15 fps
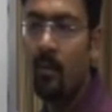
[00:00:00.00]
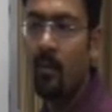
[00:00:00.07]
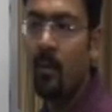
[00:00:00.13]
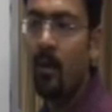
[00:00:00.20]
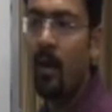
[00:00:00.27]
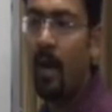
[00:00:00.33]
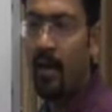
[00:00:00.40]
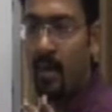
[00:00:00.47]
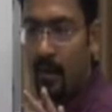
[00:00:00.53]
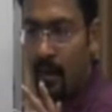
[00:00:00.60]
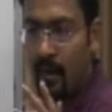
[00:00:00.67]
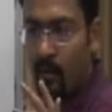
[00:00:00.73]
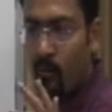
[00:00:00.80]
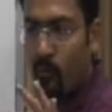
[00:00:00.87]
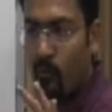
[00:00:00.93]
And
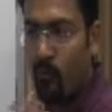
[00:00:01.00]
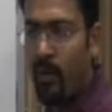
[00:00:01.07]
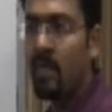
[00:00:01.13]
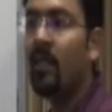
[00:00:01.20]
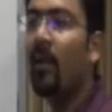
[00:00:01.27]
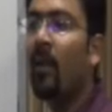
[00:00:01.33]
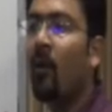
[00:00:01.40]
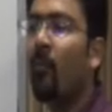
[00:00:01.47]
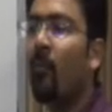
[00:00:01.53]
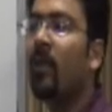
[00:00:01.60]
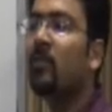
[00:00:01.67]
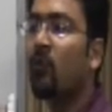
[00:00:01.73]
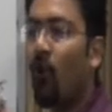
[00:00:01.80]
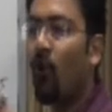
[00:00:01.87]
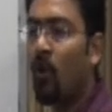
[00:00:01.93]
when the liquid is
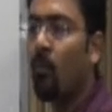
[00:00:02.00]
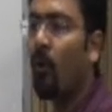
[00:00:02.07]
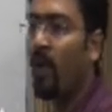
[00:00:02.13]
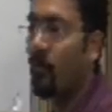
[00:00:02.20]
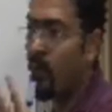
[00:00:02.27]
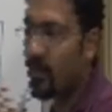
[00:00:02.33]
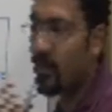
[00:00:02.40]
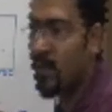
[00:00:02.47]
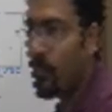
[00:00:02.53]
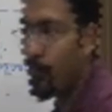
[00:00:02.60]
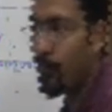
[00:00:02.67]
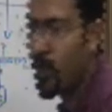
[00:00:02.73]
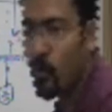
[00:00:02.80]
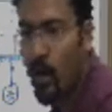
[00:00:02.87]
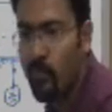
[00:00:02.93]
not boiling, for example, you
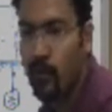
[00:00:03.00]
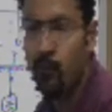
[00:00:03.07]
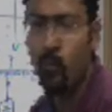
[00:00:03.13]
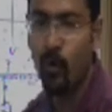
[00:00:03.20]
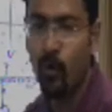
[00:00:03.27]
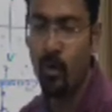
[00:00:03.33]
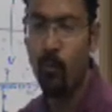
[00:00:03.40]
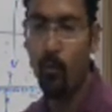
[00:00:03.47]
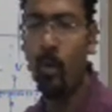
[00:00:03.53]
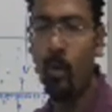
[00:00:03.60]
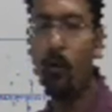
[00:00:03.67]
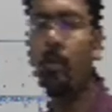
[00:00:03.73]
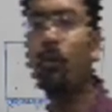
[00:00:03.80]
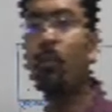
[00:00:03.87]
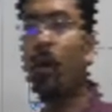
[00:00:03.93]
have a water bottle, or you
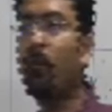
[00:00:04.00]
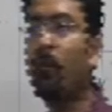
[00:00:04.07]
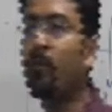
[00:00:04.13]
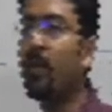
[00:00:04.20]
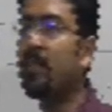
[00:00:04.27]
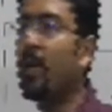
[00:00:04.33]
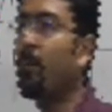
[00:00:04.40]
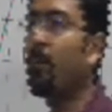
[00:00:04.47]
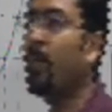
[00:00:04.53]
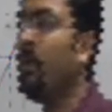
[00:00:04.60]
have, for example,